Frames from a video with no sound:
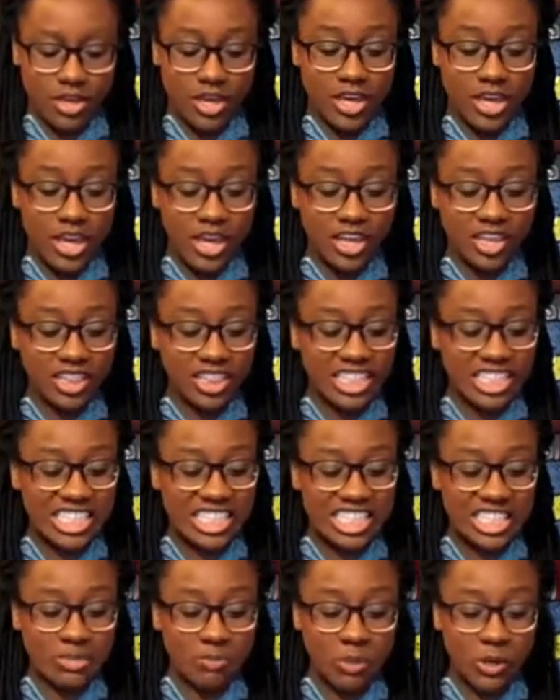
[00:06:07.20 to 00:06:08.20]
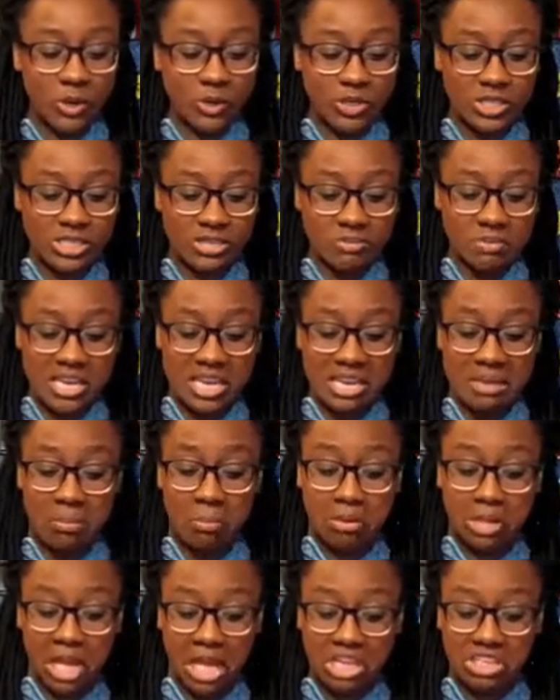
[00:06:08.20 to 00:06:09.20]
Again, this is supposed to
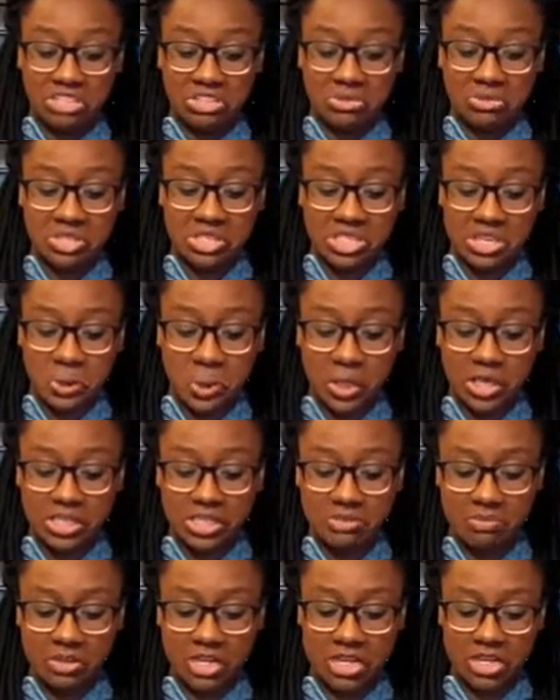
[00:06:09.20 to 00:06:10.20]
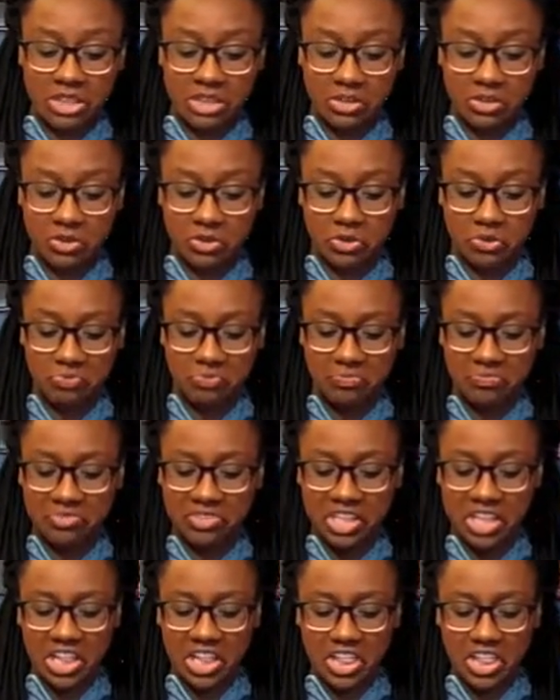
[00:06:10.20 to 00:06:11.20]
be blood, so it's going to be a little
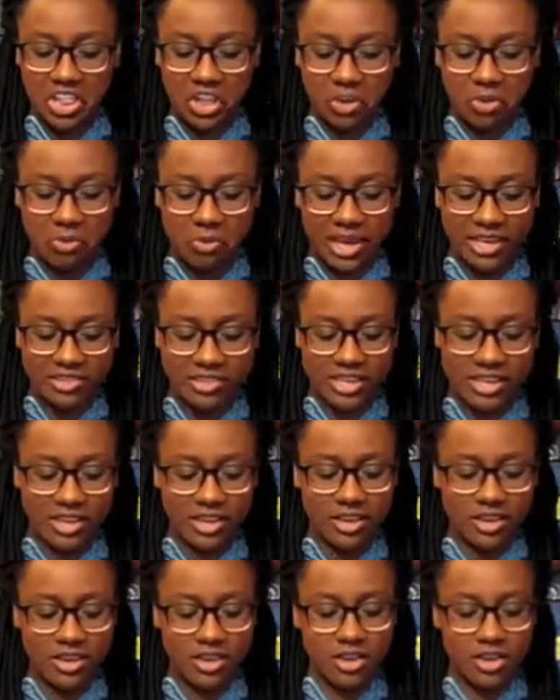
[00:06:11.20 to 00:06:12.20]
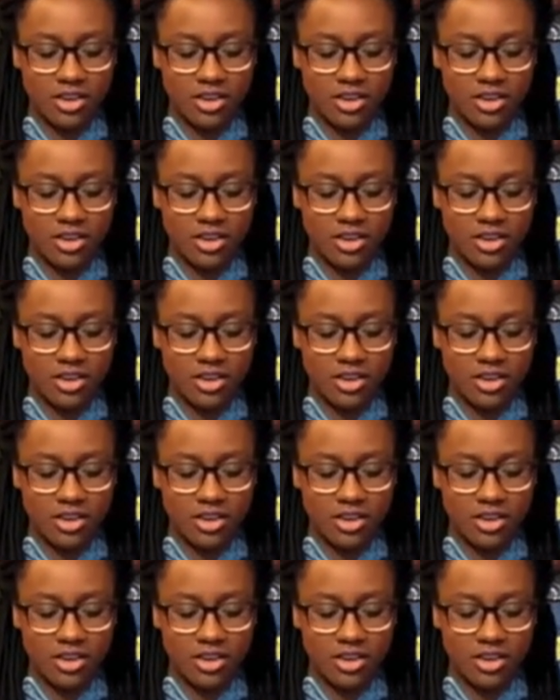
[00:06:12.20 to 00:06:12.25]
messy.